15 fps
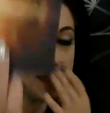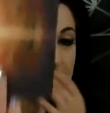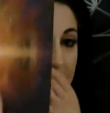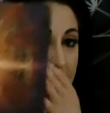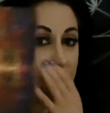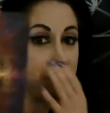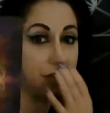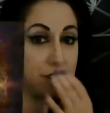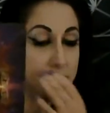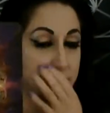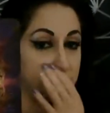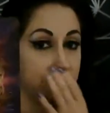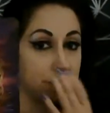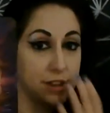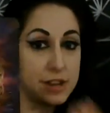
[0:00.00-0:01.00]
and really
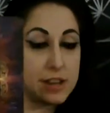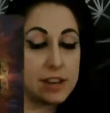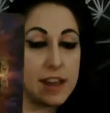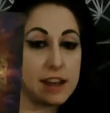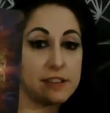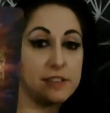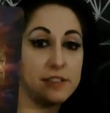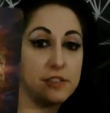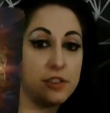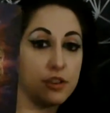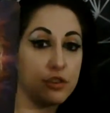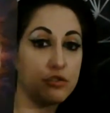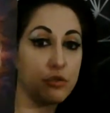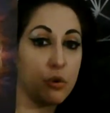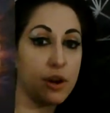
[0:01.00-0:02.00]
reconnecting to your
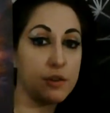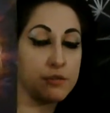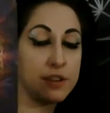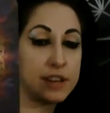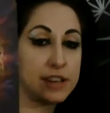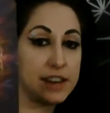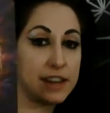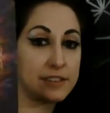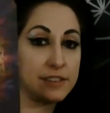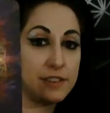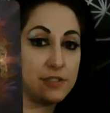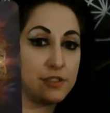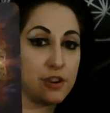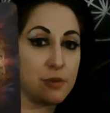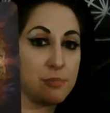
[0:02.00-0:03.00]
joy, reconnecting
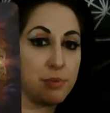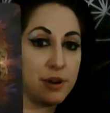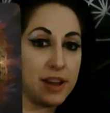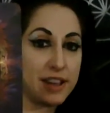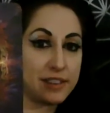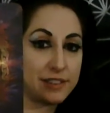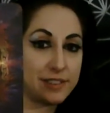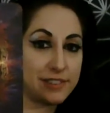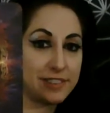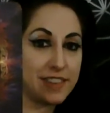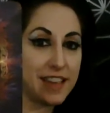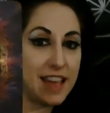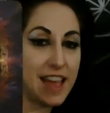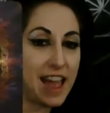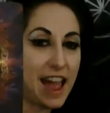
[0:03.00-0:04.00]
to your bliss.
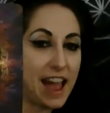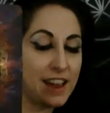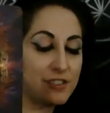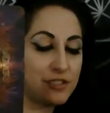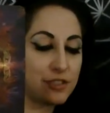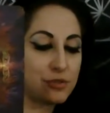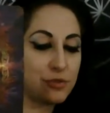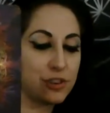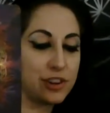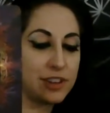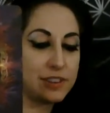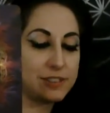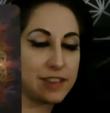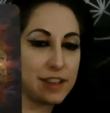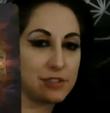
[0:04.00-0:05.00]
And just really
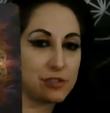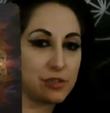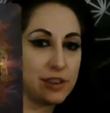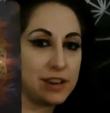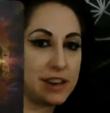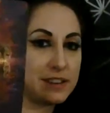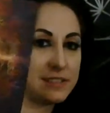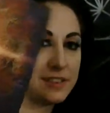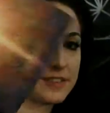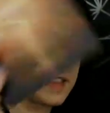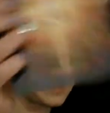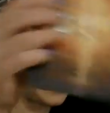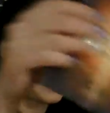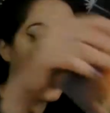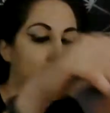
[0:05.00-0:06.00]
centering into
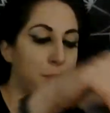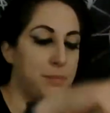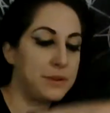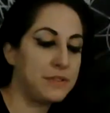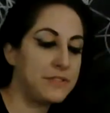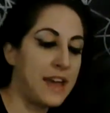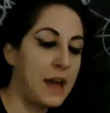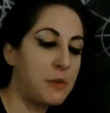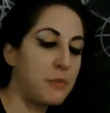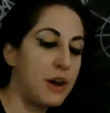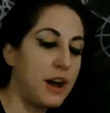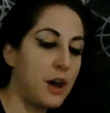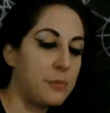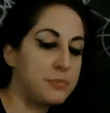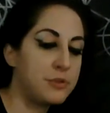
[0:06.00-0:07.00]
that, that will
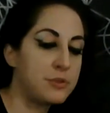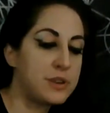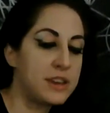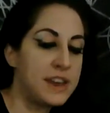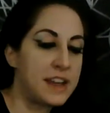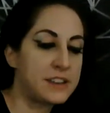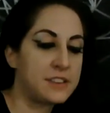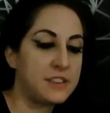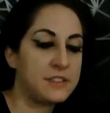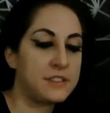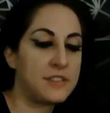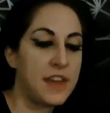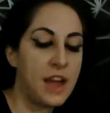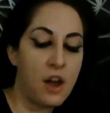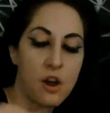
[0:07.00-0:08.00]
help you connect into
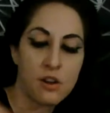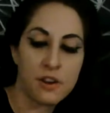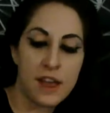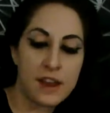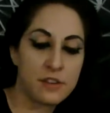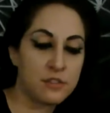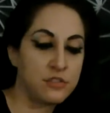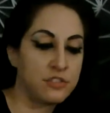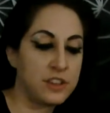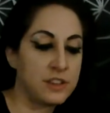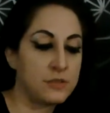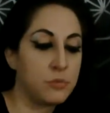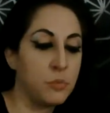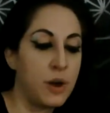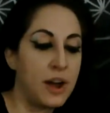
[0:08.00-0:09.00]
that heart energy
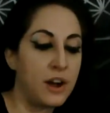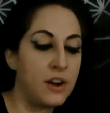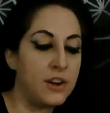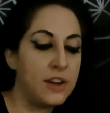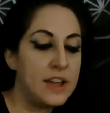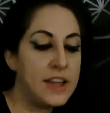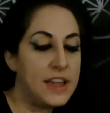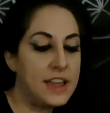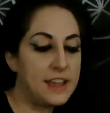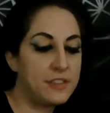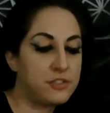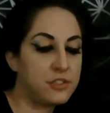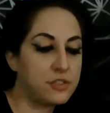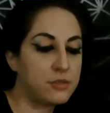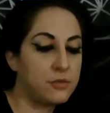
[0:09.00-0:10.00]
as well, is
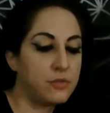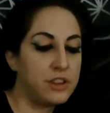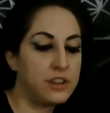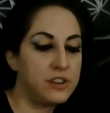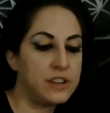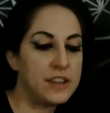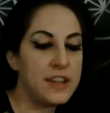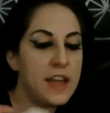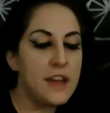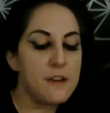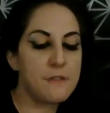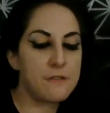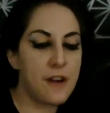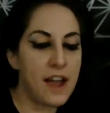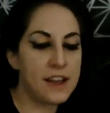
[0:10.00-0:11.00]
just really
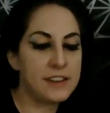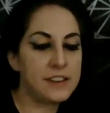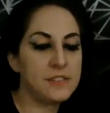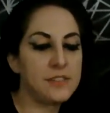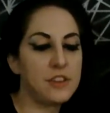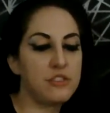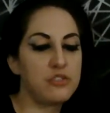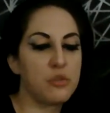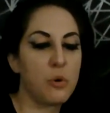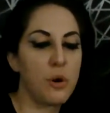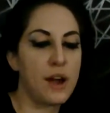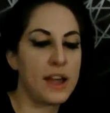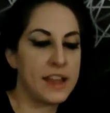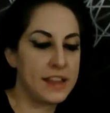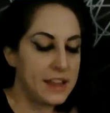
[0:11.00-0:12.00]
finding the
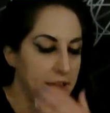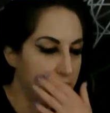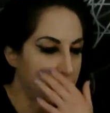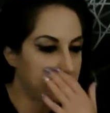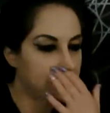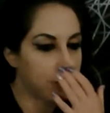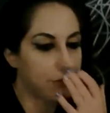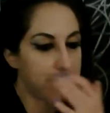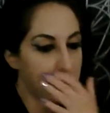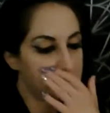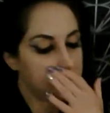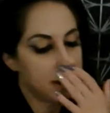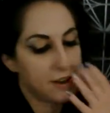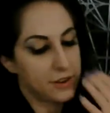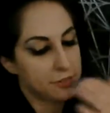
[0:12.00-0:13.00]
joy. The
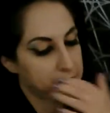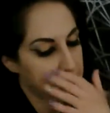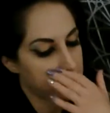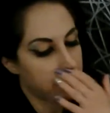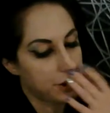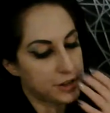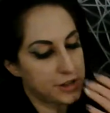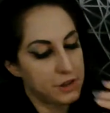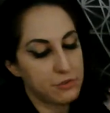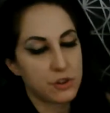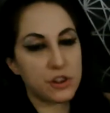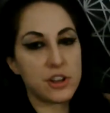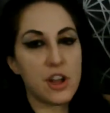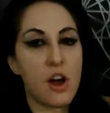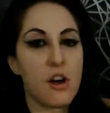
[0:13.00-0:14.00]
feminine has been working
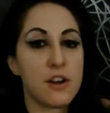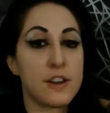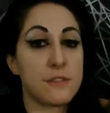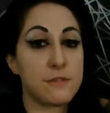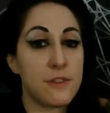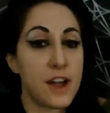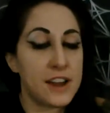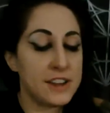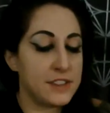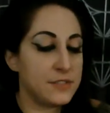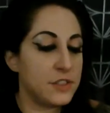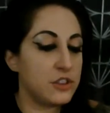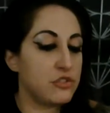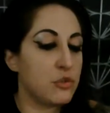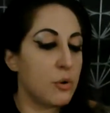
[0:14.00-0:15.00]
really hard at finding the
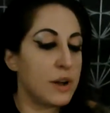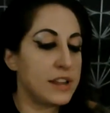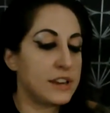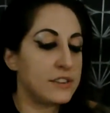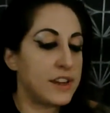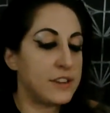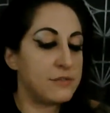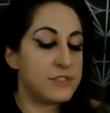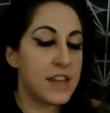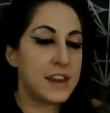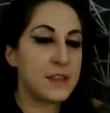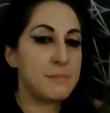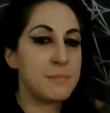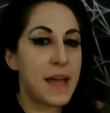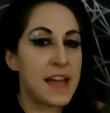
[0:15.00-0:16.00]
joy in life,
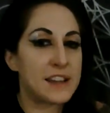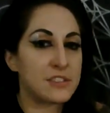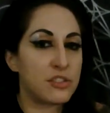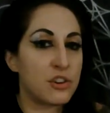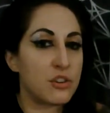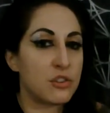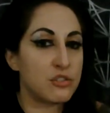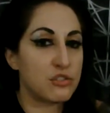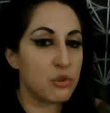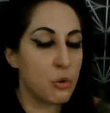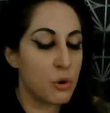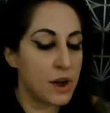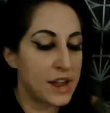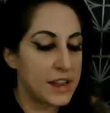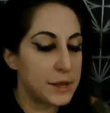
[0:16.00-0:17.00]
getting back to her
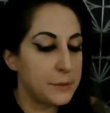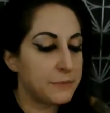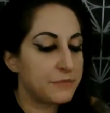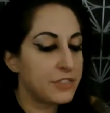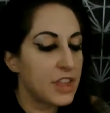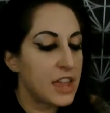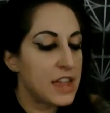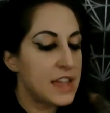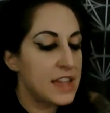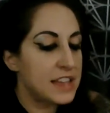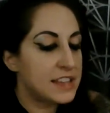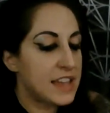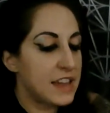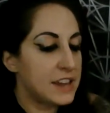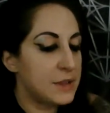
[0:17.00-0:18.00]
joy,
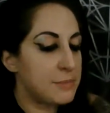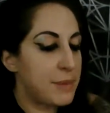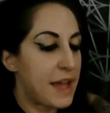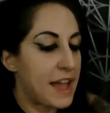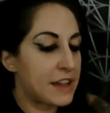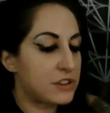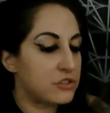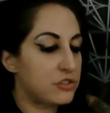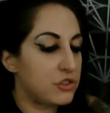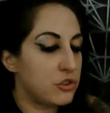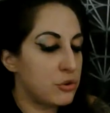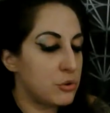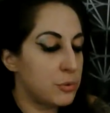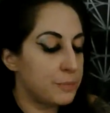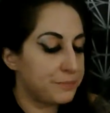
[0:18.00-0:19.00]
getting back to